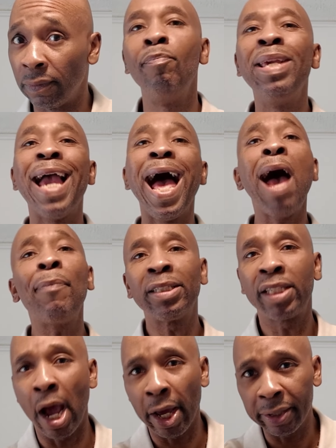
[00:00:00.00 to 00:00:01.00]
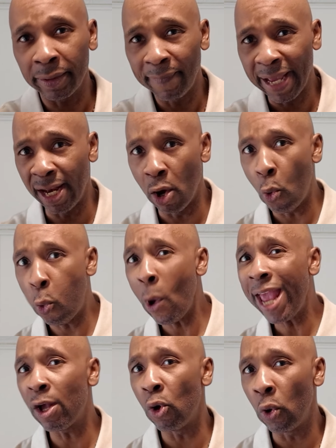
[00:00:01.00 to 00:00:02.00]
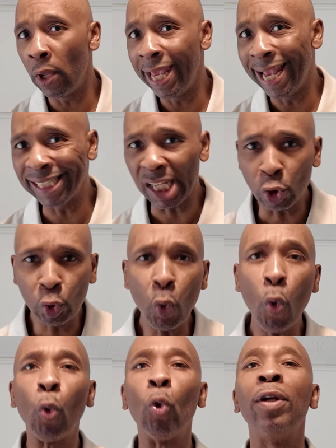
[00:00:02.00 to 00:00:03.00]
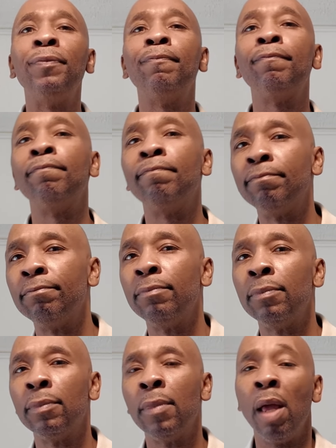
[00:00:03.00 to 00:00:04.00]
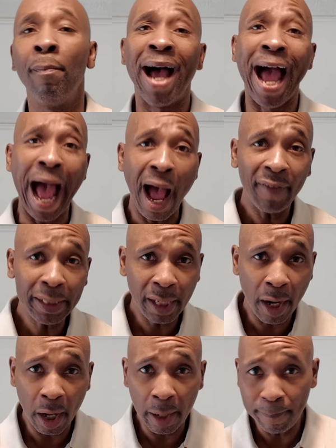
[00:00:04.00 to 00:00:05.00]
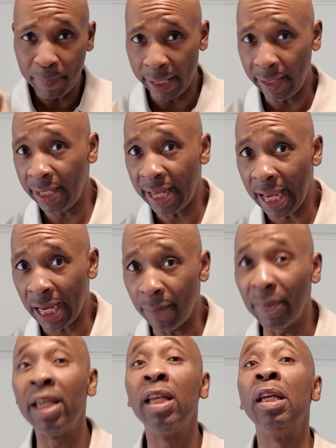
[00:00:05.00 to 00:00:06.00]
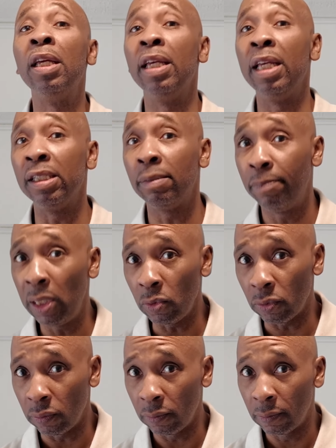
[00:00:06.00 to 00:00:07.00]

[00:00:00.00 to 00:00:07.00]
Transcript: Mi avatar en el juego es azul. My avatar in the game is blue.